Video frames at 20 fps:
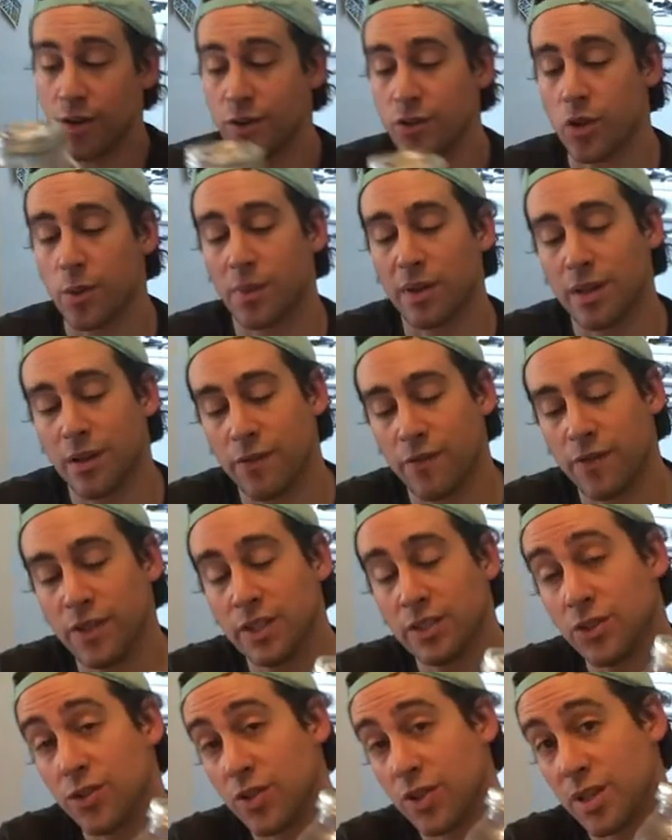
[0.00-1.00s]
So I'm going to
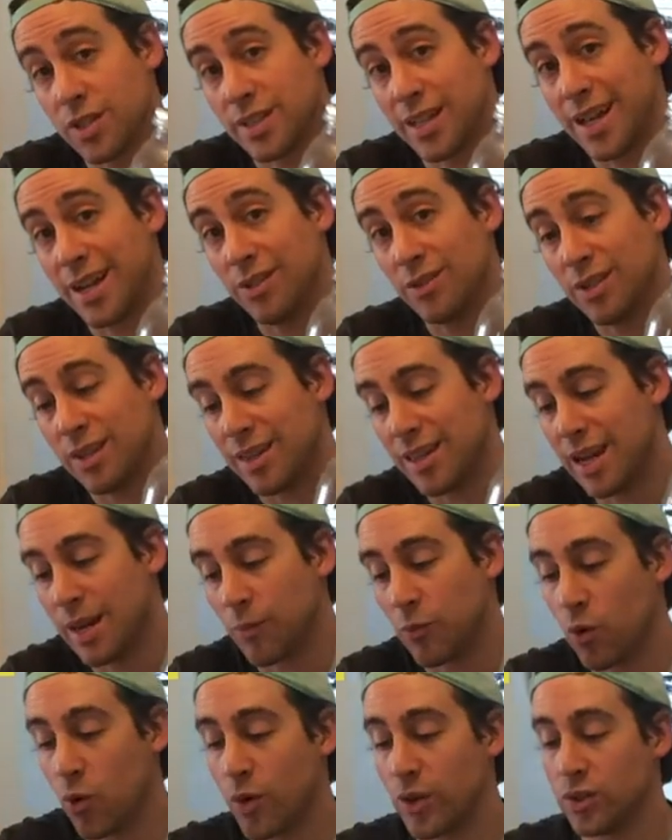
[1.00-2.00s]
filter this out and
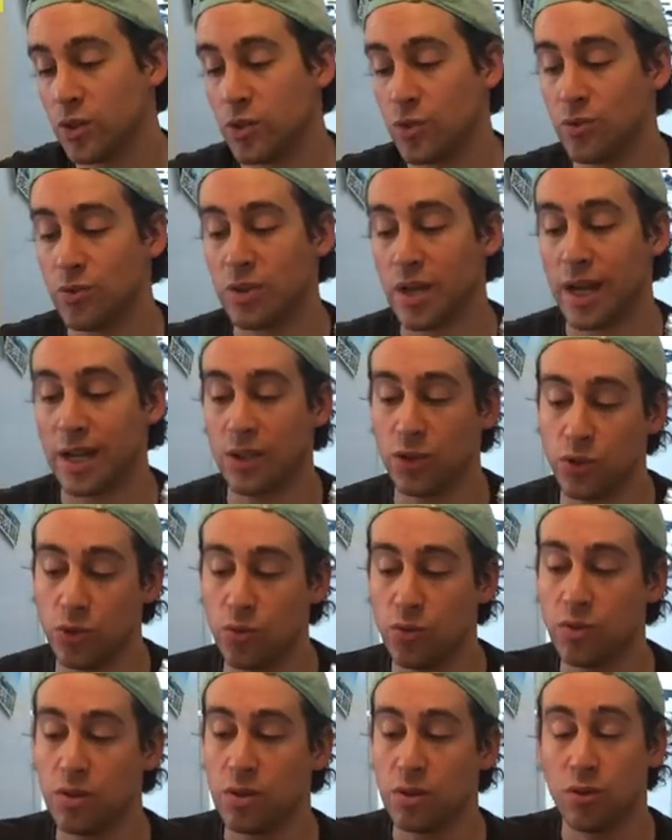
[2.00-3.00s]
I'm going to
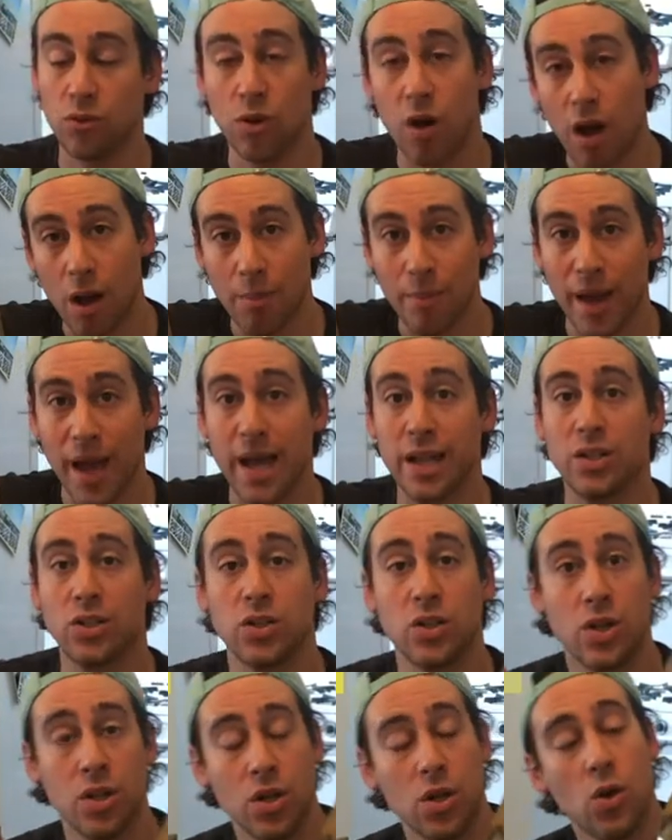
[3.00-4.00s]
dilute the raw
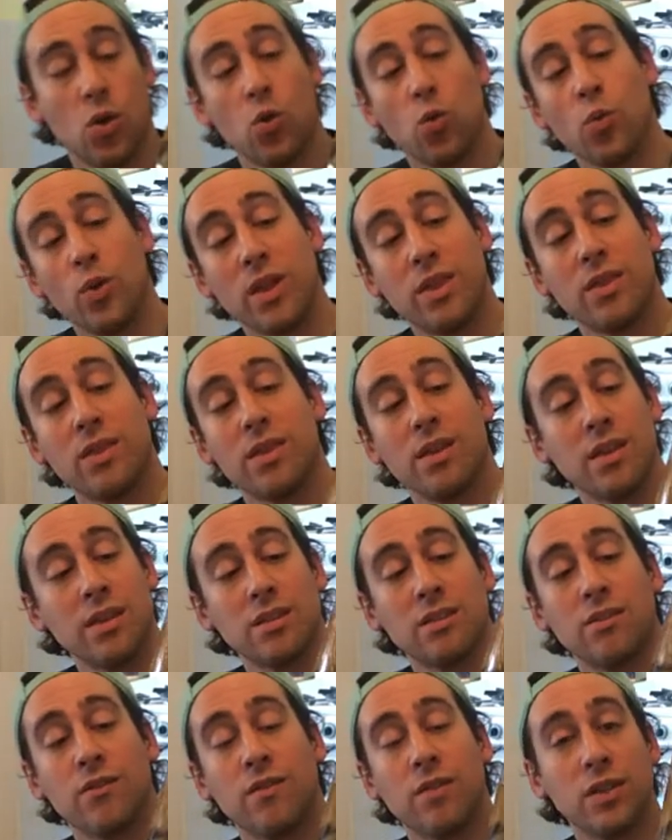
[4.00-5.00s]
batch with
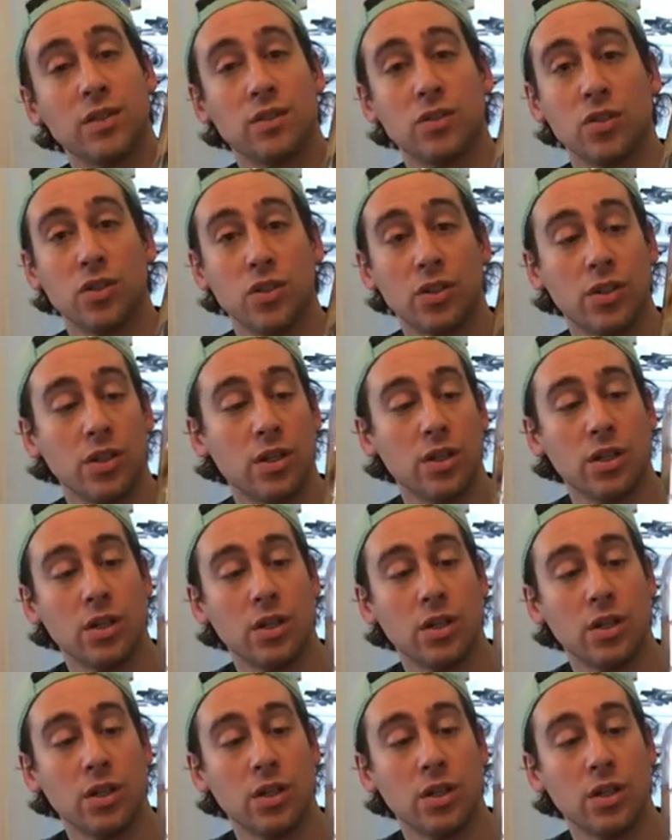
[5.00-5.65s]
this filtered